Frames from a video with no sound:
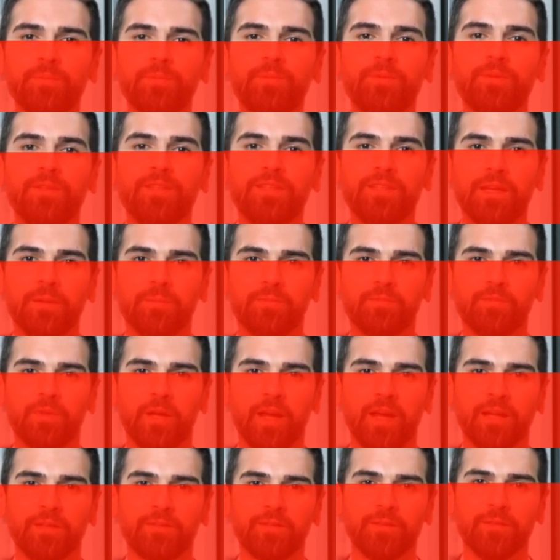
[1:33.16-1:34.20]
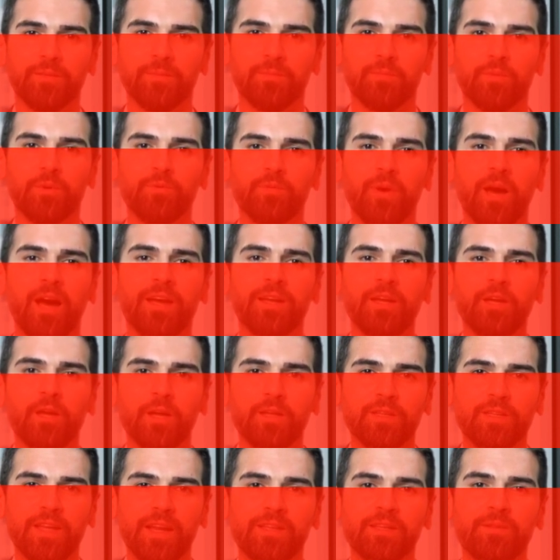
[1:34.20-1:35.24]
Step 5. Provide
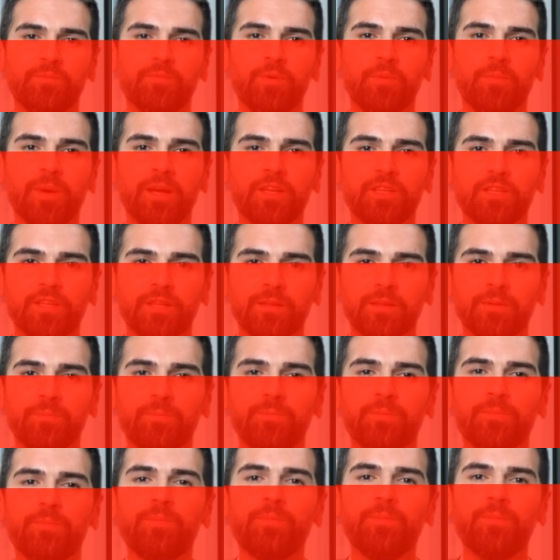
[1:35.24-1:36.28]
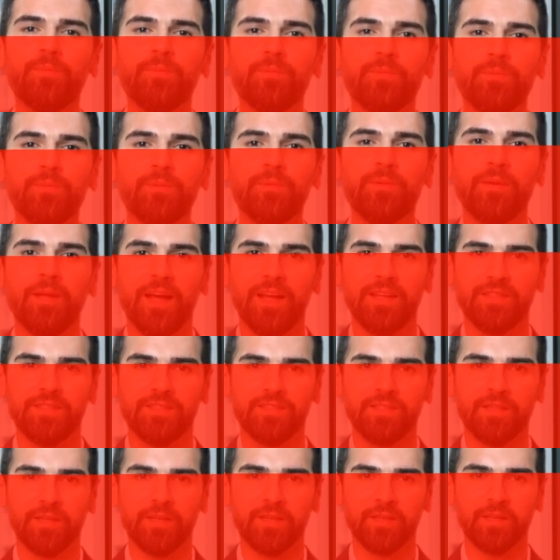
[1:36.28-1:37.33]
contact information.
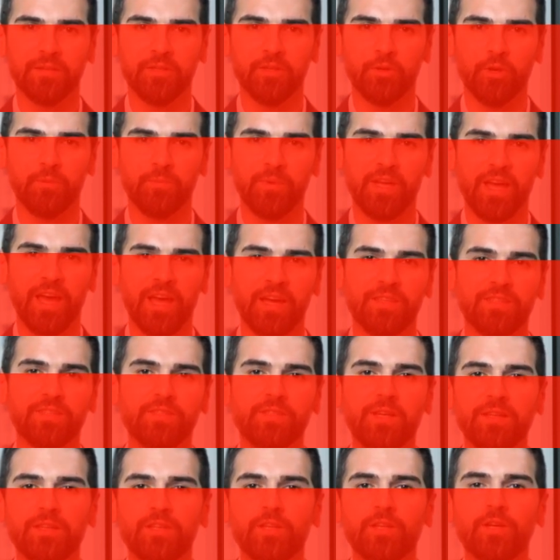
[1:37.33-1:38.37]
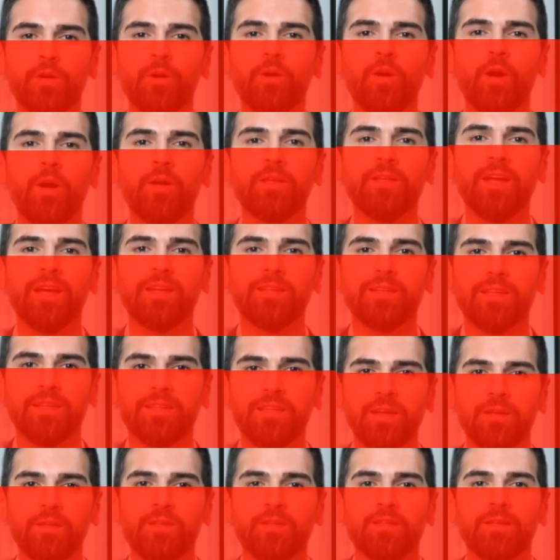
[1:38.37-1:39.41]
Next, you will be asked to enter your contact
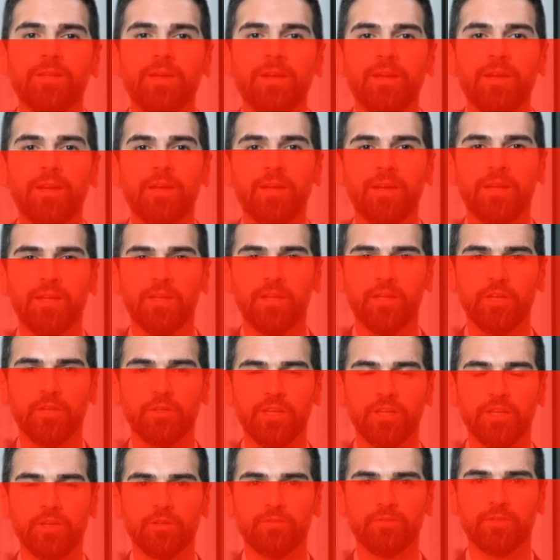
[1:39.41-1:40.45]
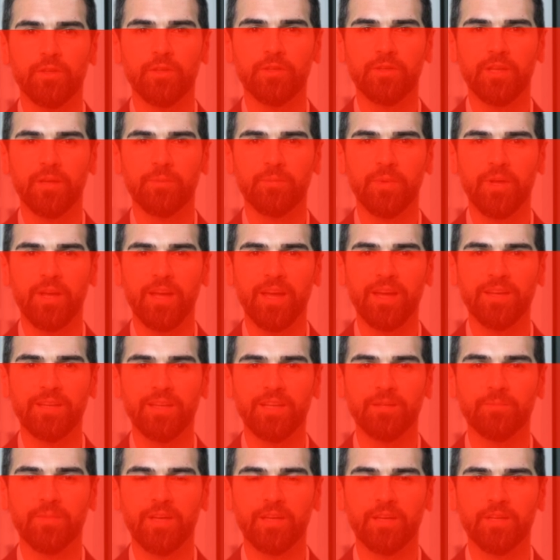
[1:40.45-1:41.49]
details, including your phone number and
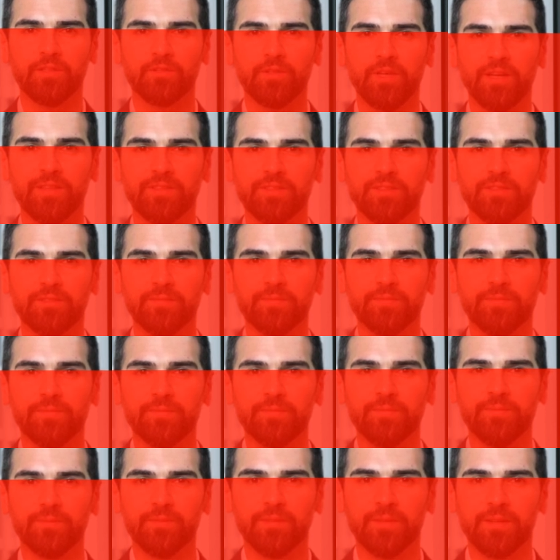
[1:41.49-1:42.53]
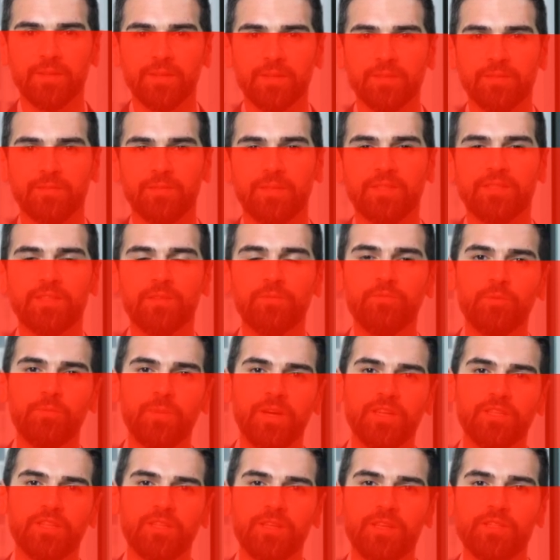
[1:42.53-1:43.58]
email address. This
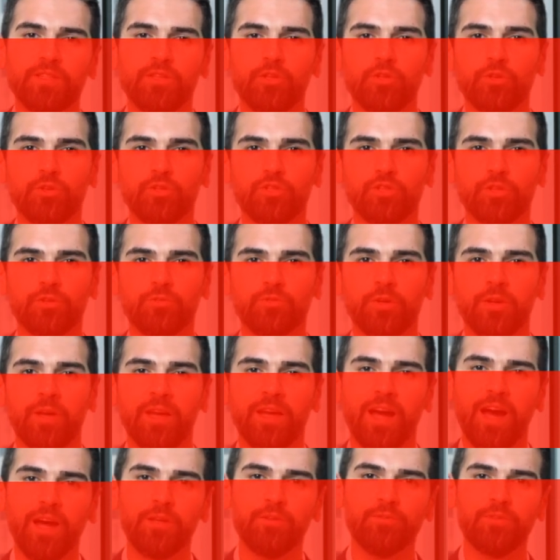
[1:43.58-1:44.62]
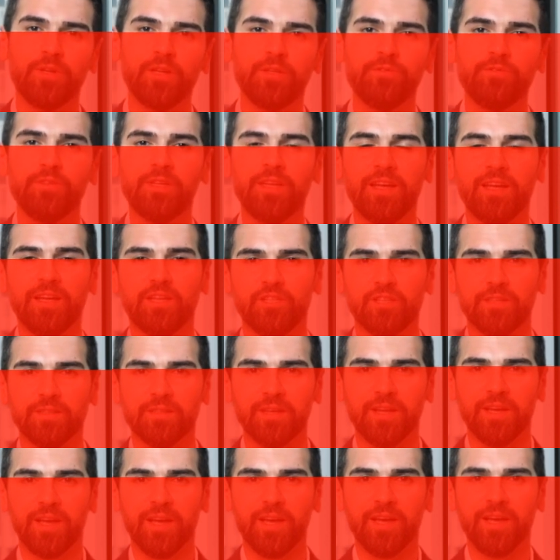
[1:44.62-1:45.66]
information is crucial for account verification
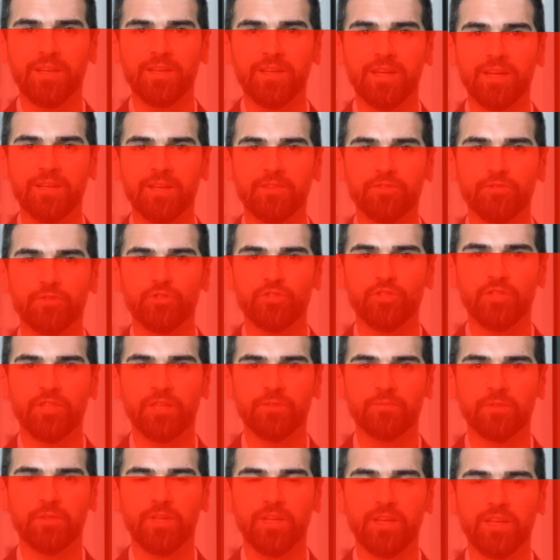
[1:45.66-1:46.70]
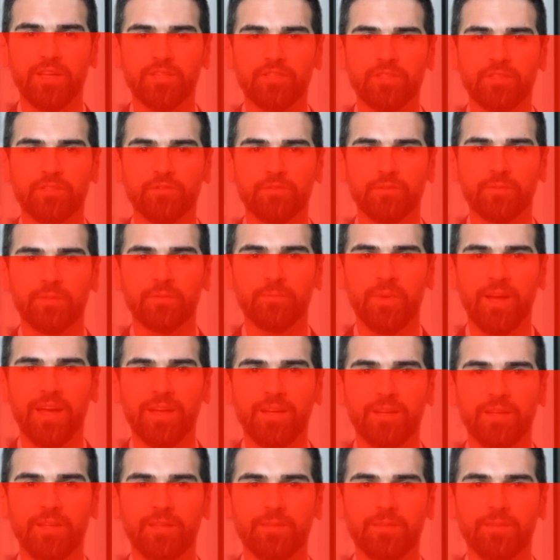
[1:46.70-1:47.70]
and any future communications from the bank.